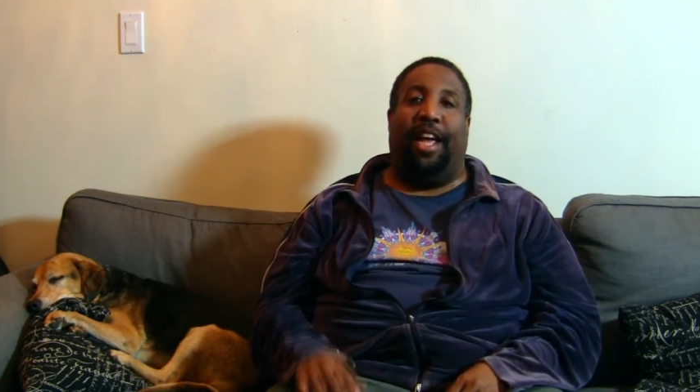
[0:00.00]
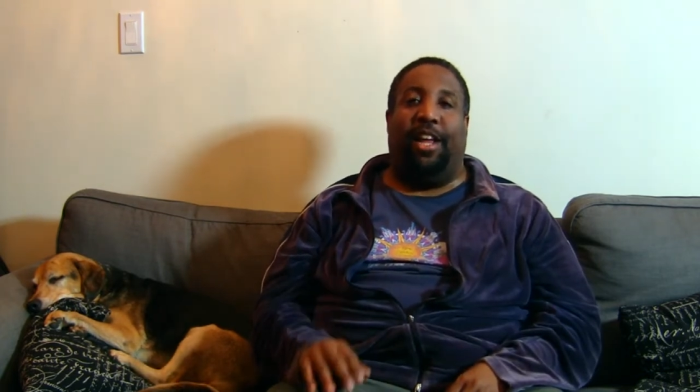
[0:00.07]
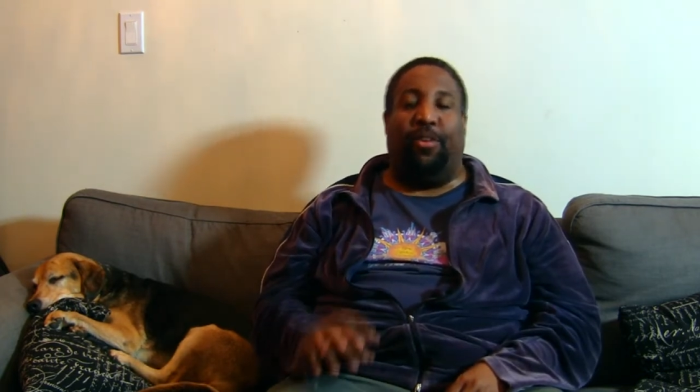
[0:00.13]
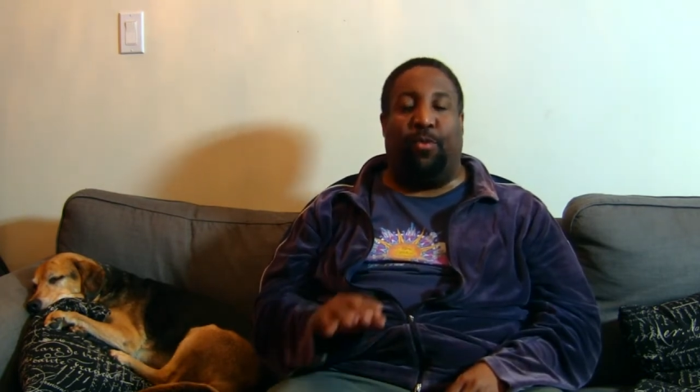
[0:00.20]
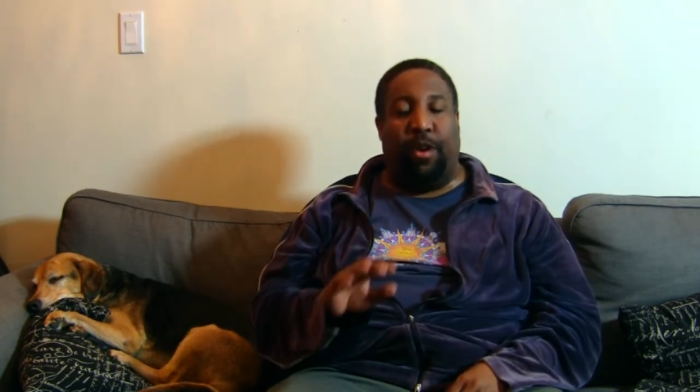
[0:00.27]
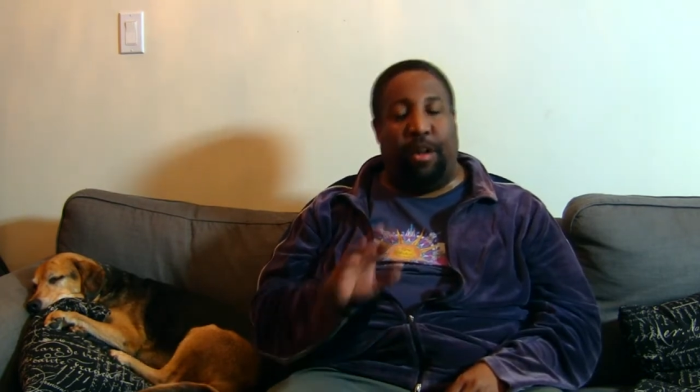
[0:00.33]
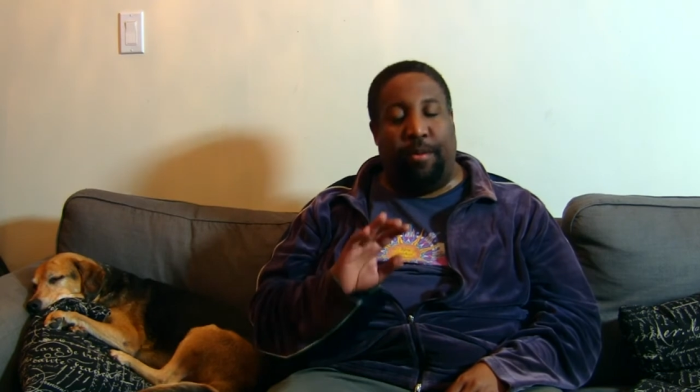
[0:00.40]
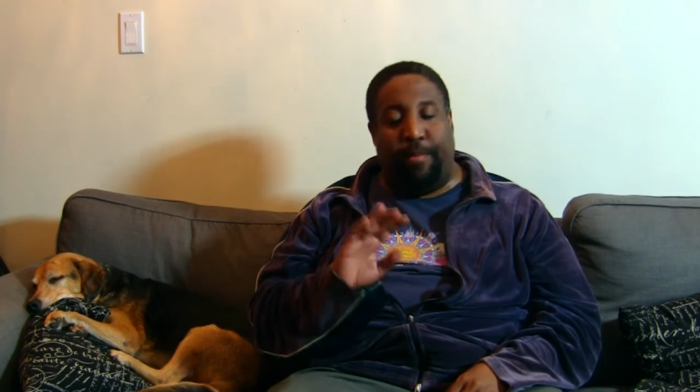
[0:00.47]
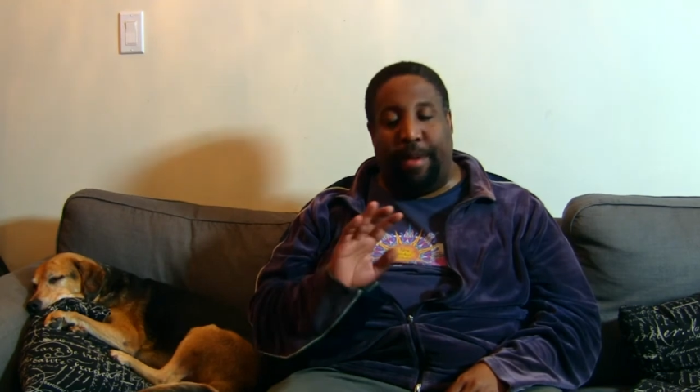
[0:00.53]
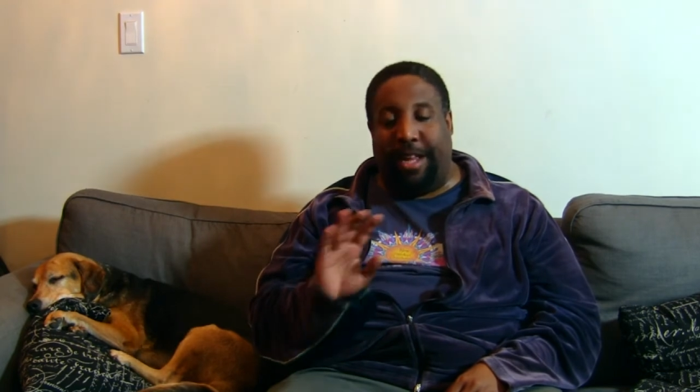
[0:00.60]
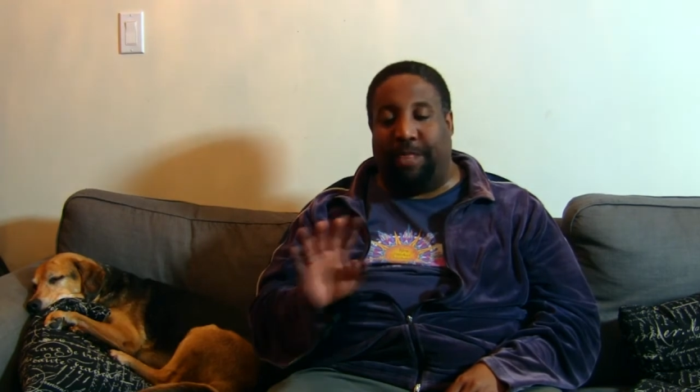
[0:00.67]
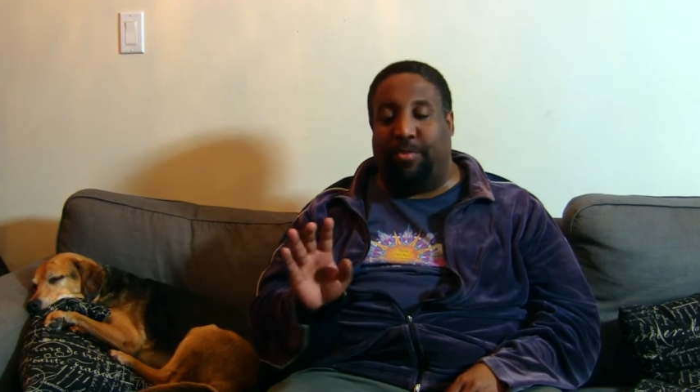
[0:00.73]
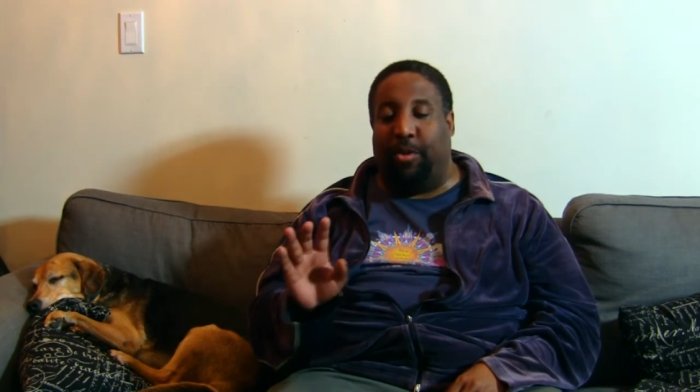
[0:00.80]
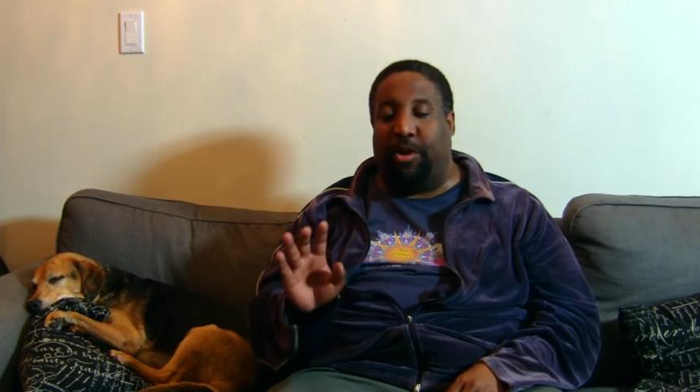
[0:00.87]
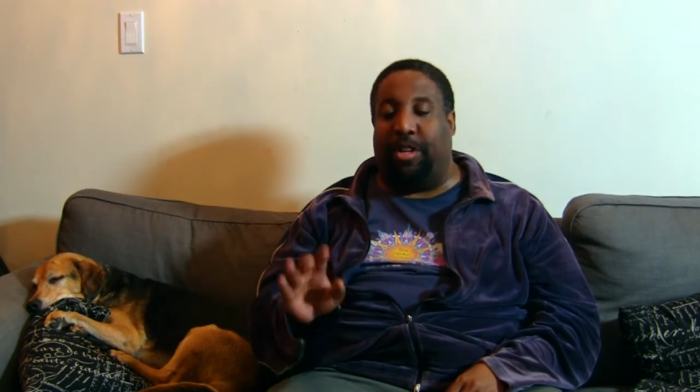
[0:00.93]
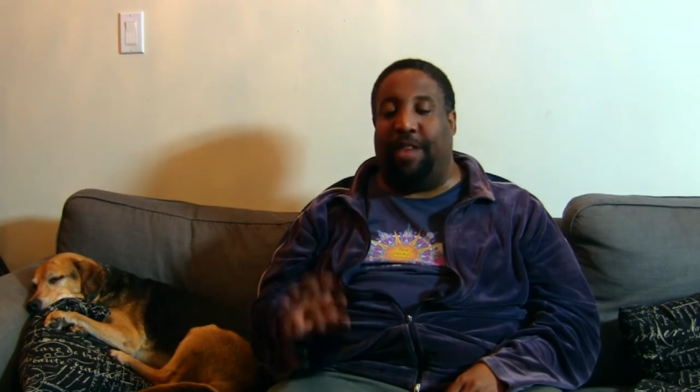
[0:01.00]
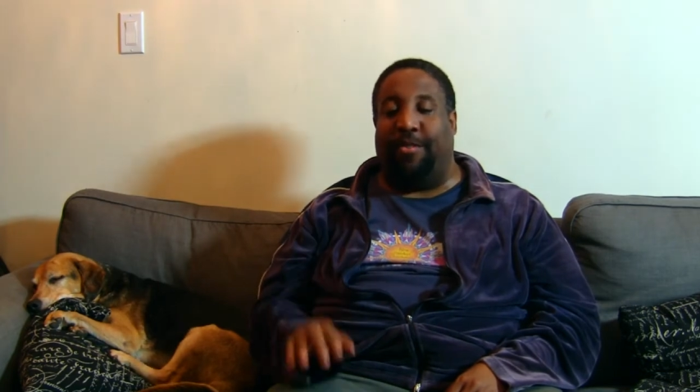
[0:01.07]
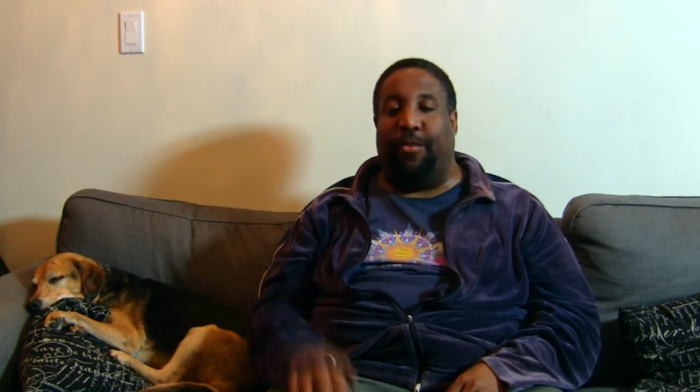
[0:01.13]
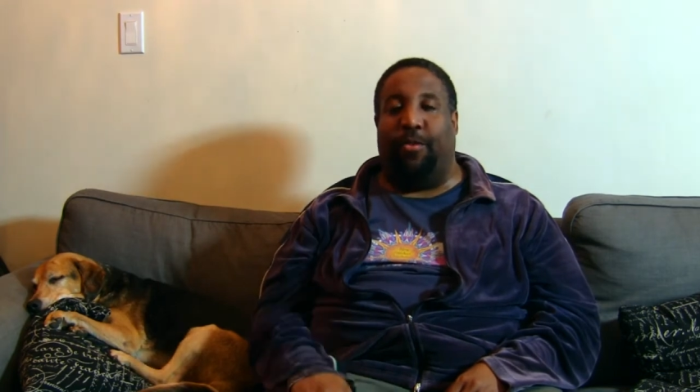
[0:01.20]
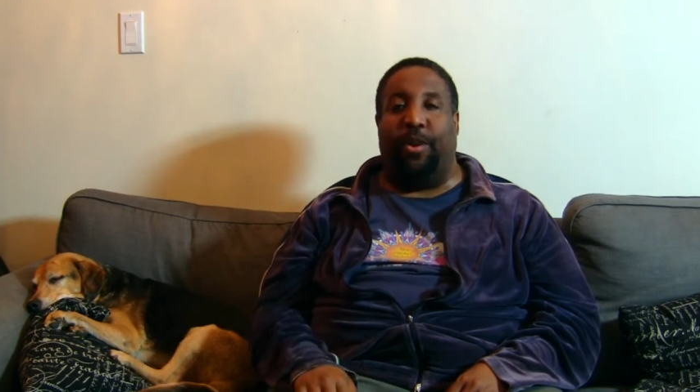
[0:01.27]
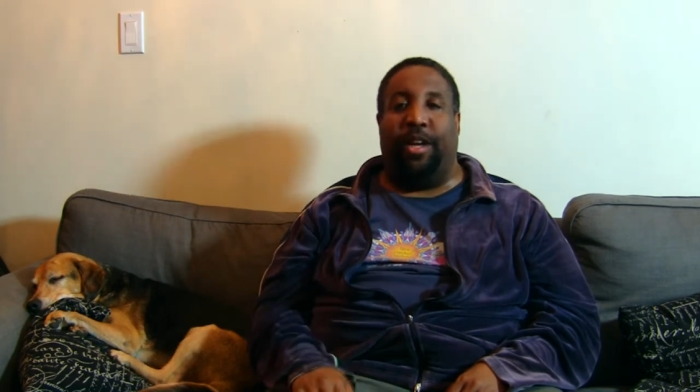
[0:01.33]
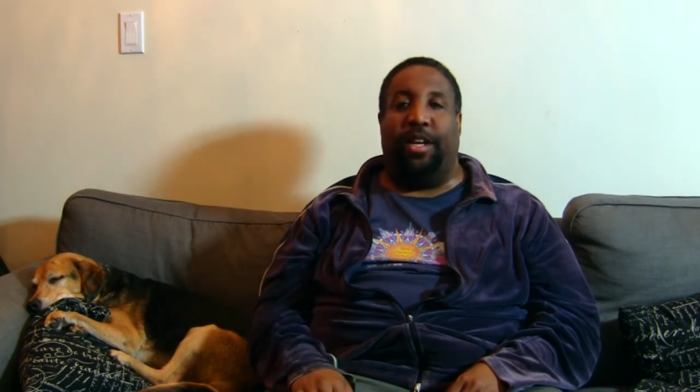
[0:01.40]
It's one of the best books
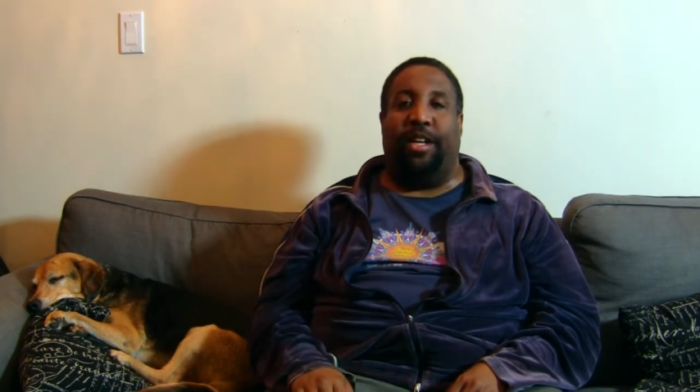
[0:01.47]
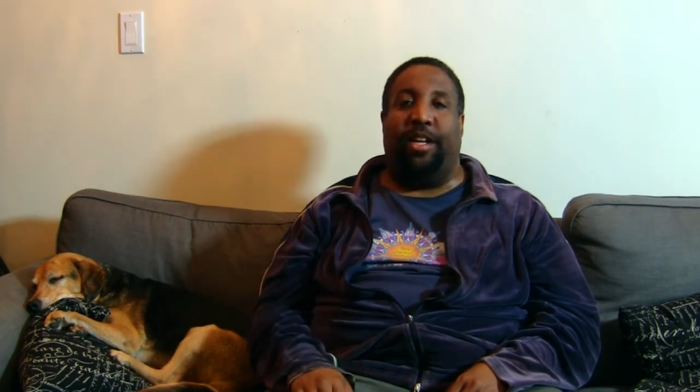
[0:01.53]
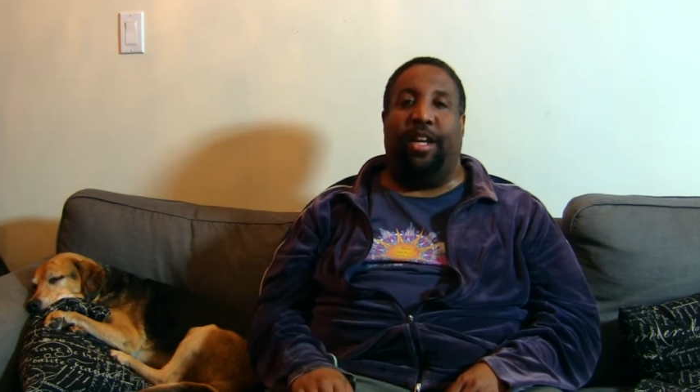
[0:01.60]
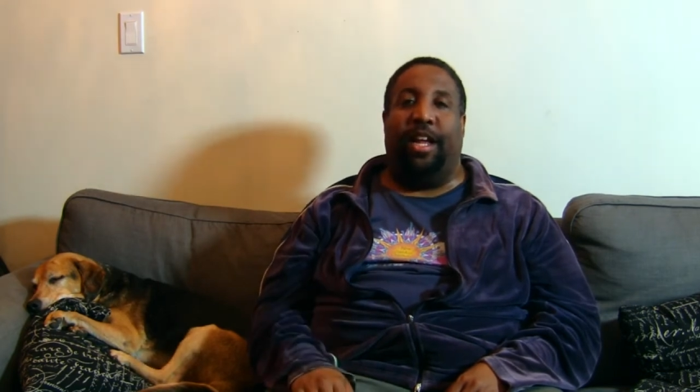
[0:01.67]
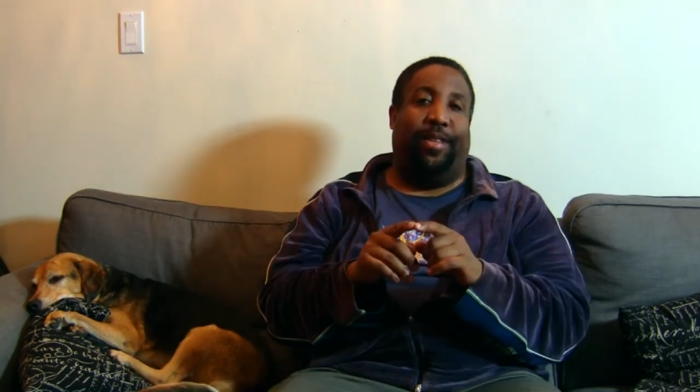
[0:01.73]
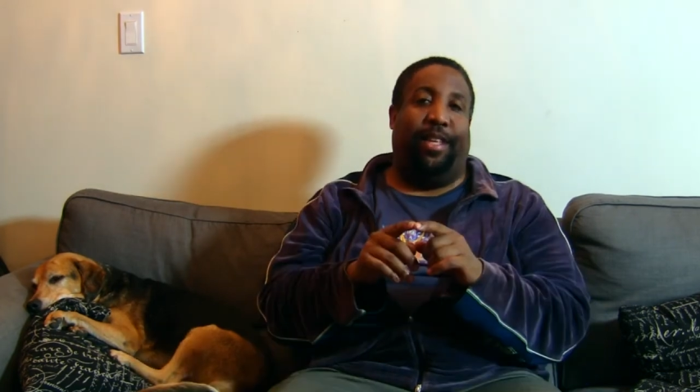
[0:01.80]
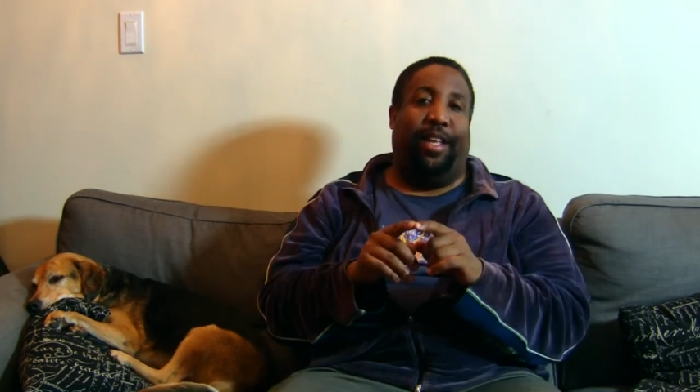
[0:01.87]
ever written.